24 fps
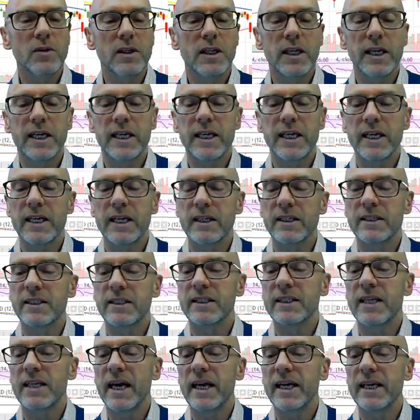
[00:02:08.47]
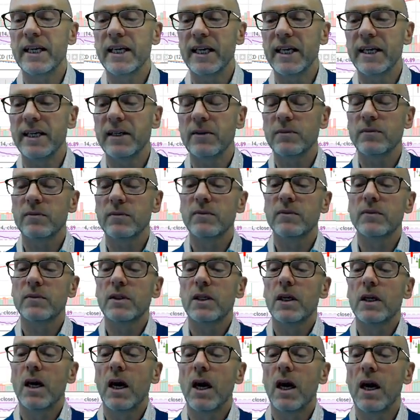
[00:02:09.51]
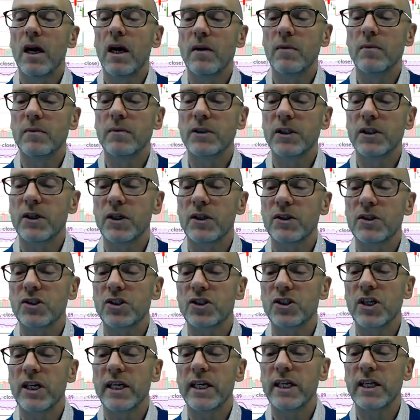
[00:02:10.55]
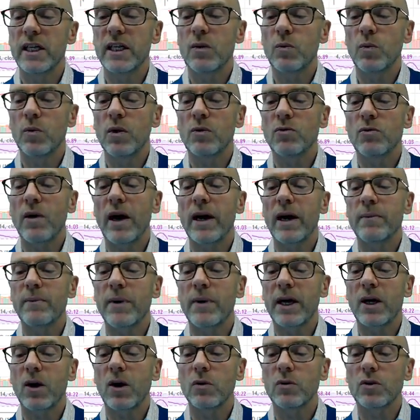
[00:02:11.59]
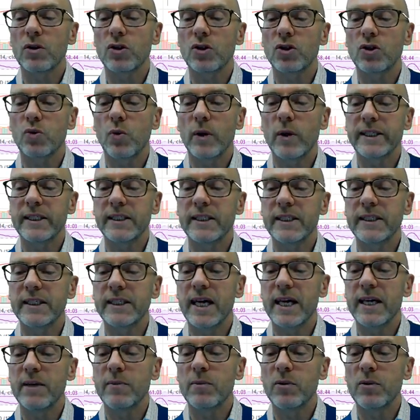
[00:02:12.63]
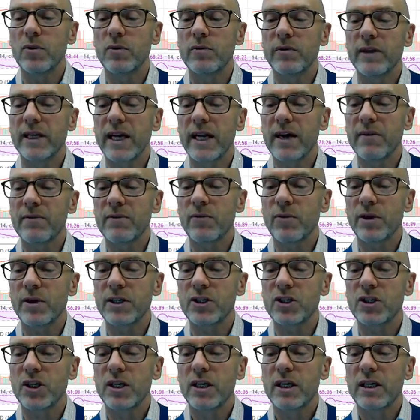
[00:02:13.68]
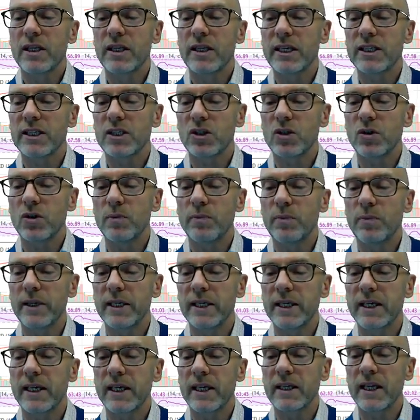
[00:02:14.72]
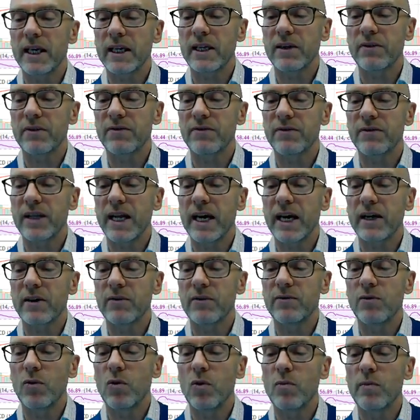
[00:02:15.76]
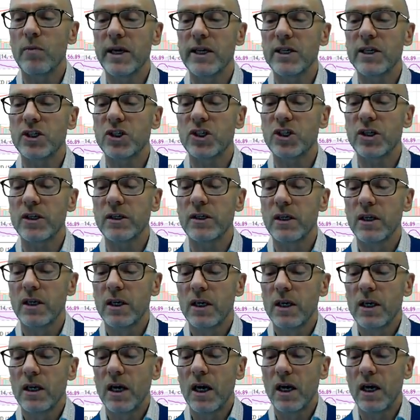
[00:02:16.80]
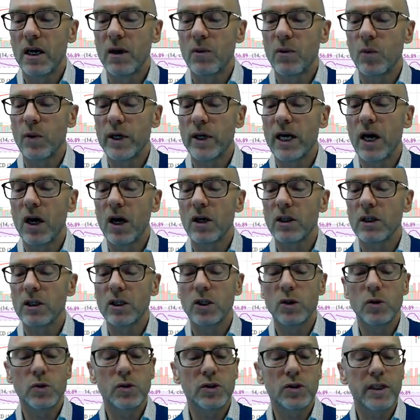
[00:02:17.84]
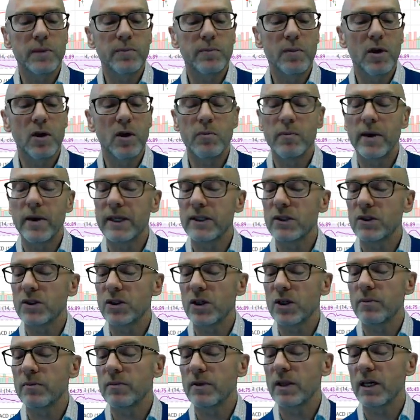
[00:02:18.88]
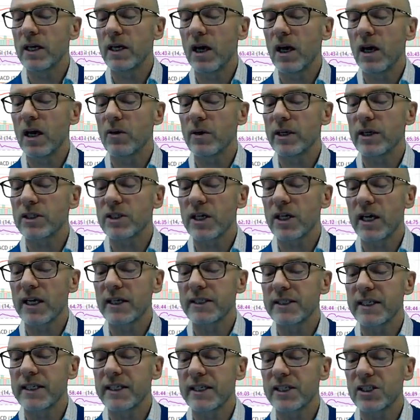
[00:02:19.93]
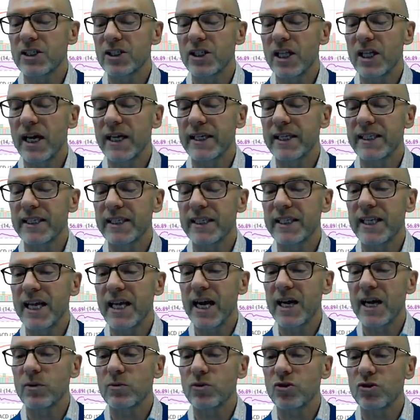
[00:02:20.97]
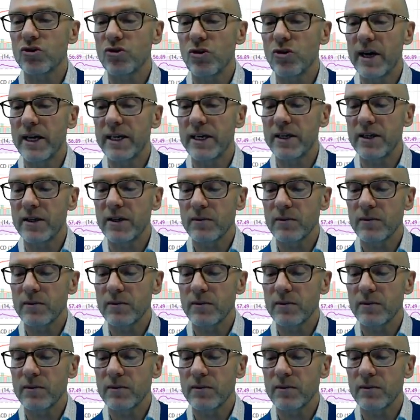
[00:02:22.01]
the daily, you can see that we're right back on the 20-day moving average. This could be like a flag formation. We are losing momentum. The RSI is in a slight downtrend,